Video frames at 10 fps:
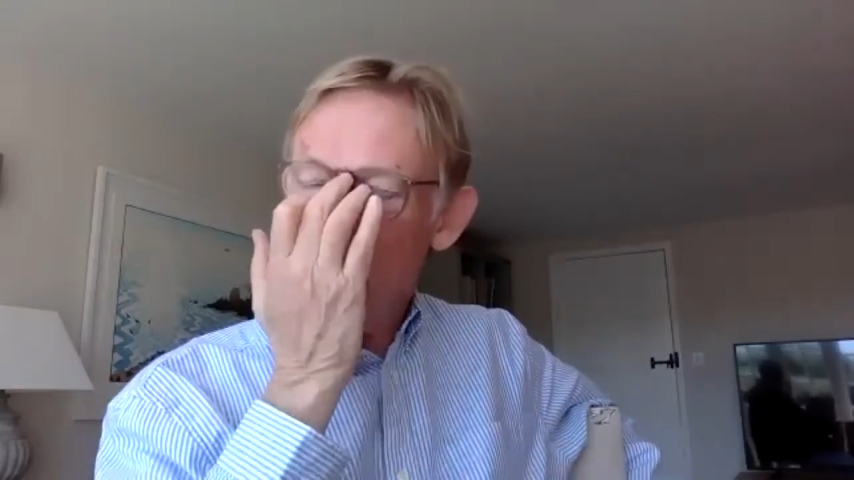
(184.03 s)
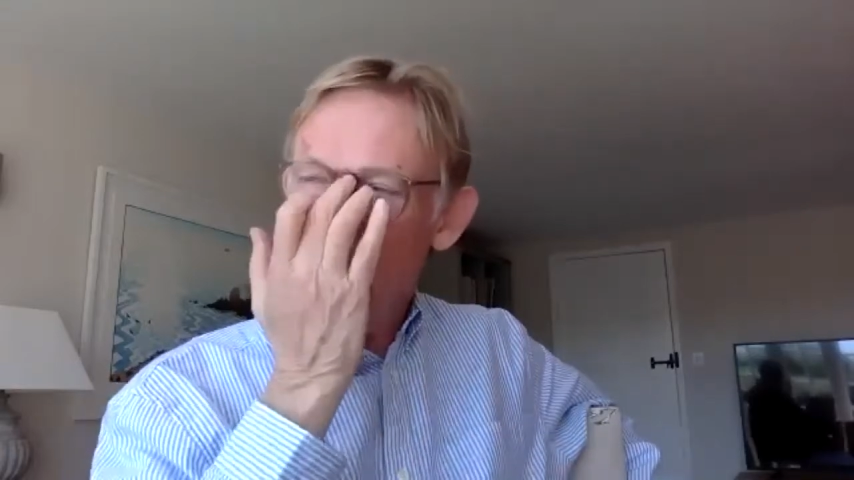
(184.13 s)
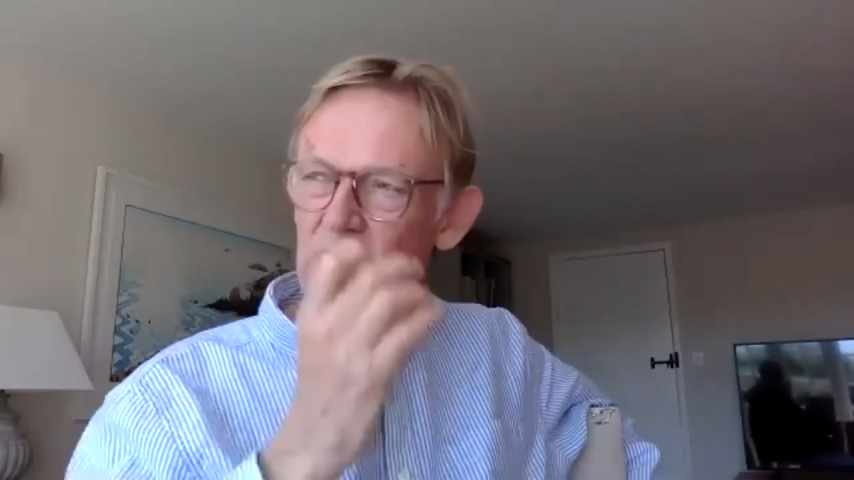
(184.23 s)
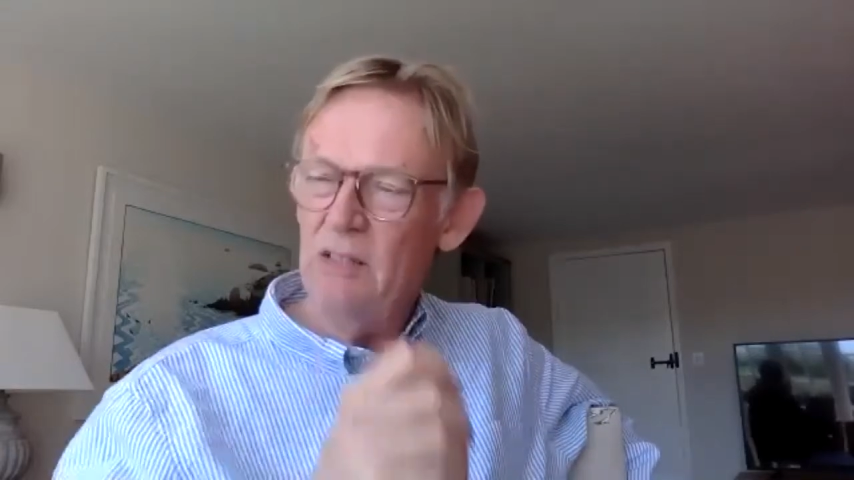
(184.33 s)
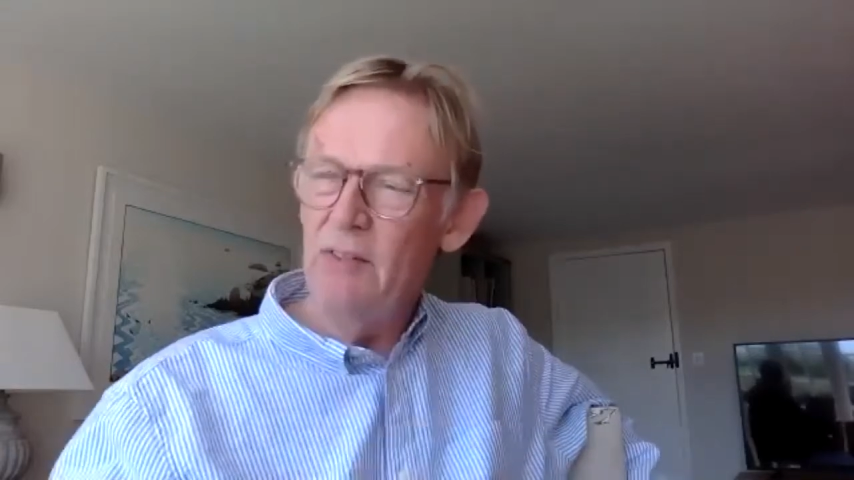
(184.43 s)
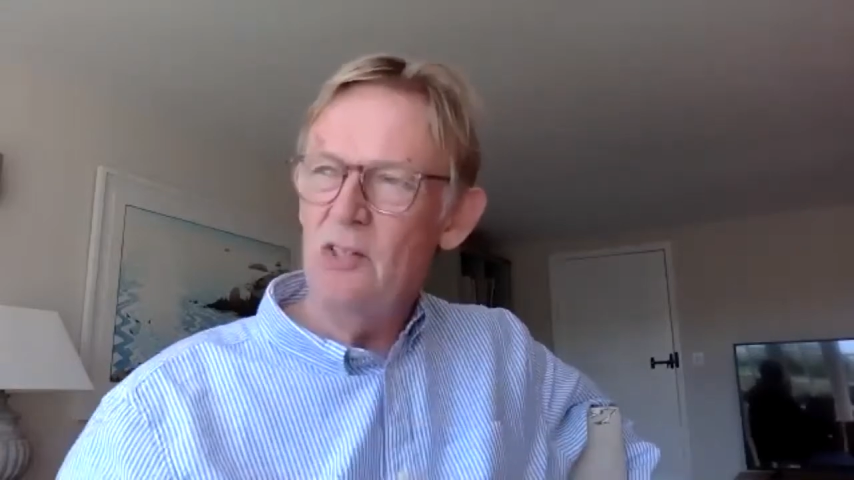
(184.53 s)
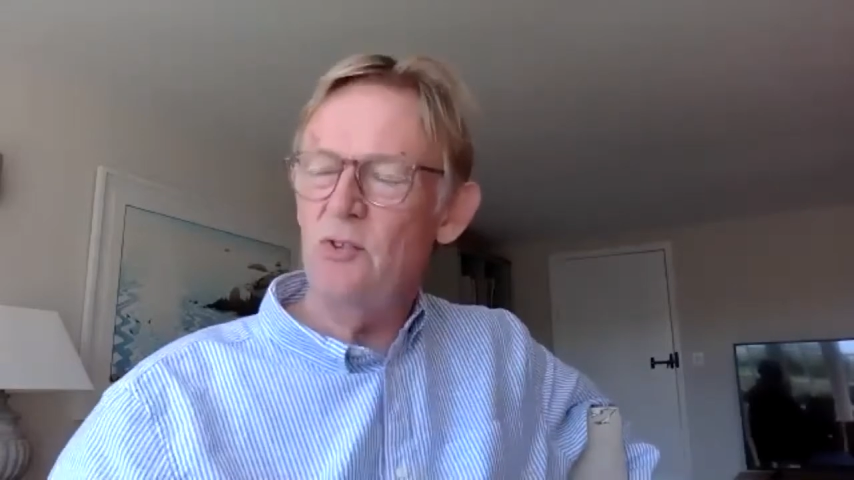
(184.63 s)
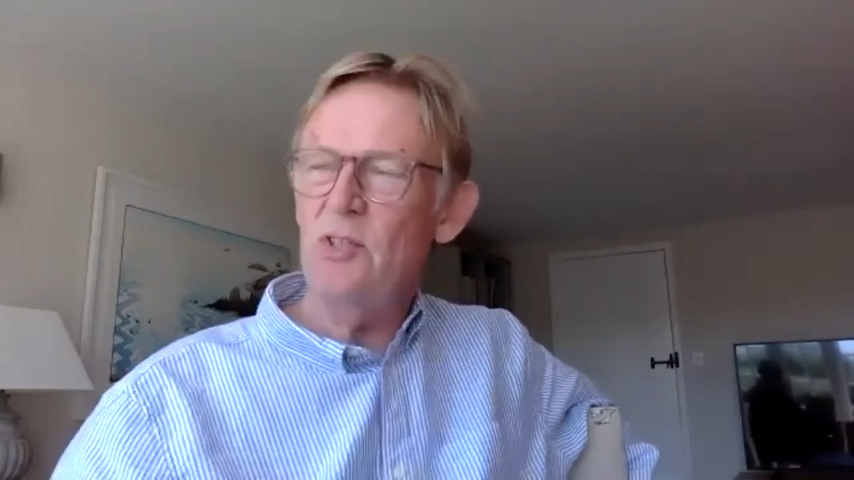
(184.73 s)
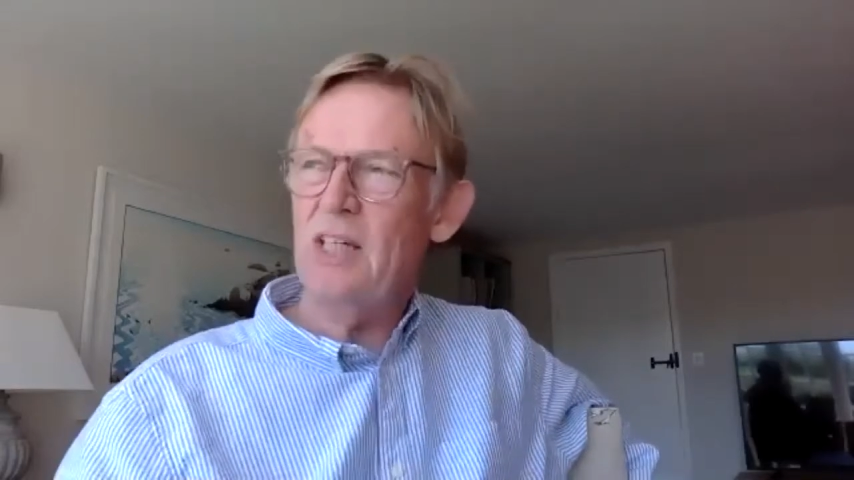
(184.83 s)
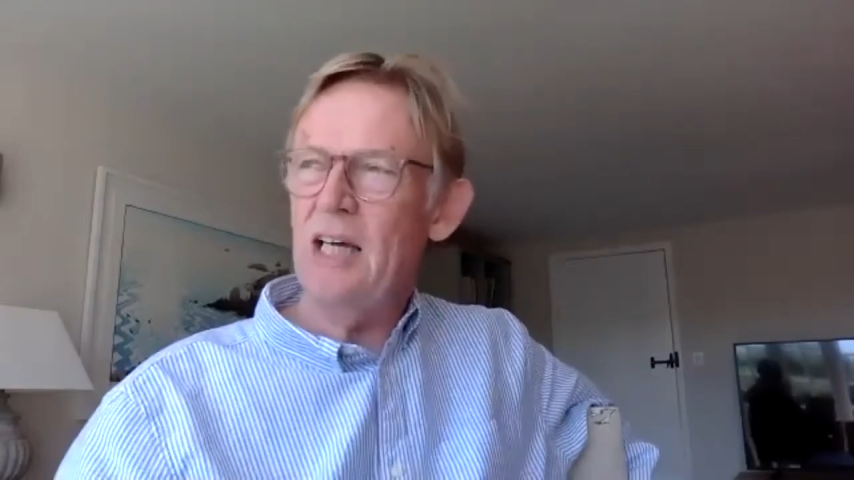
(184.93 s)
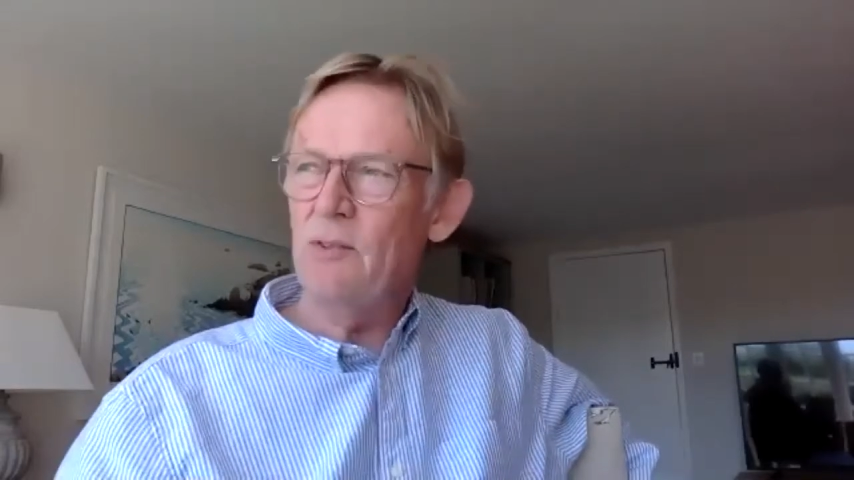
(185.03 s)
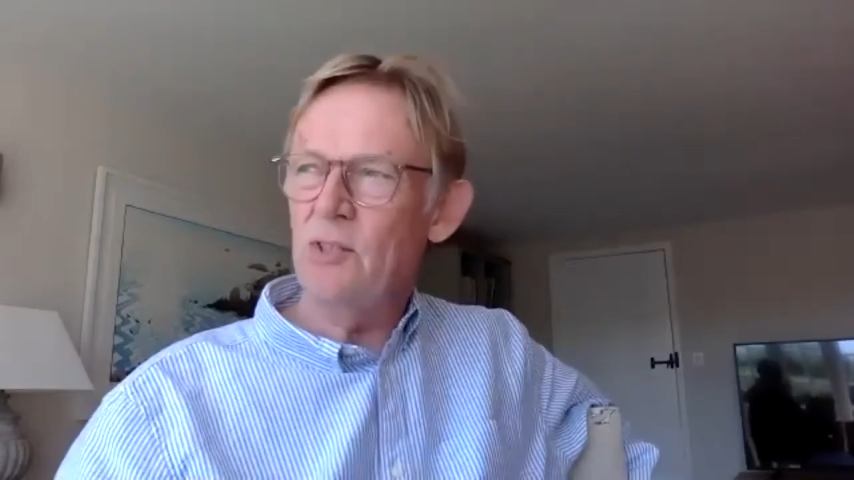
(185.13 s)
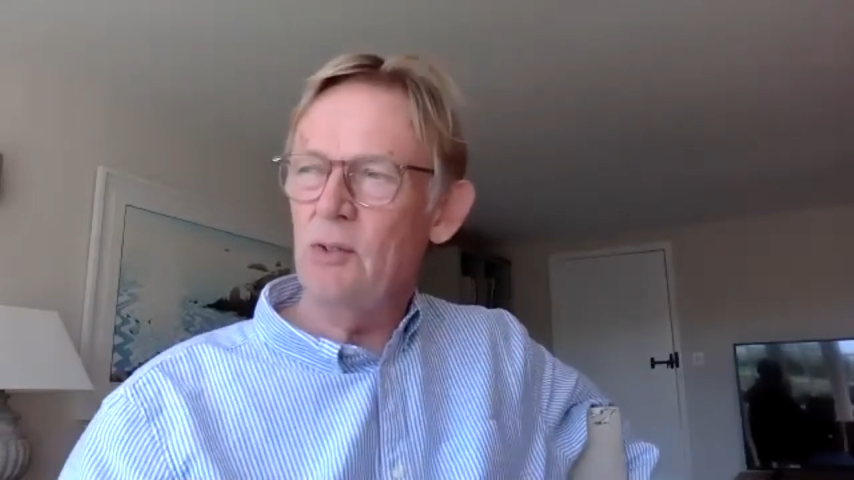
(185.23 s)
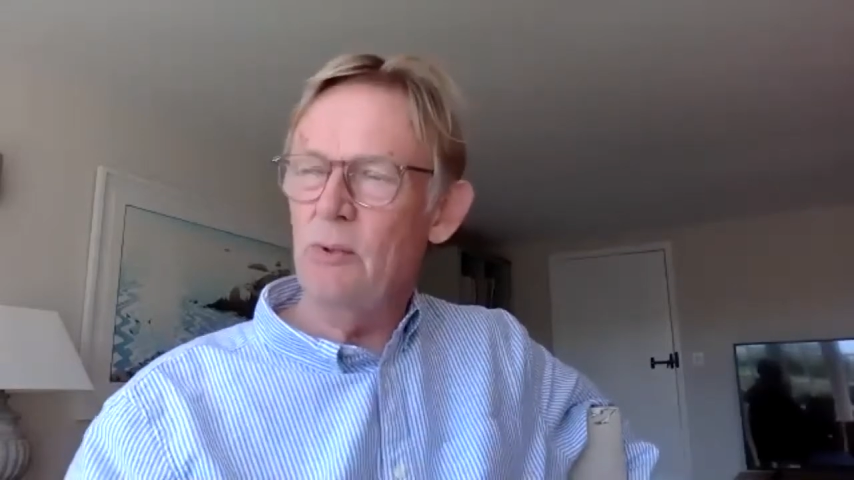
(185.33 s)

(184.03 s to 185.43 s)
the Creative Industries Council,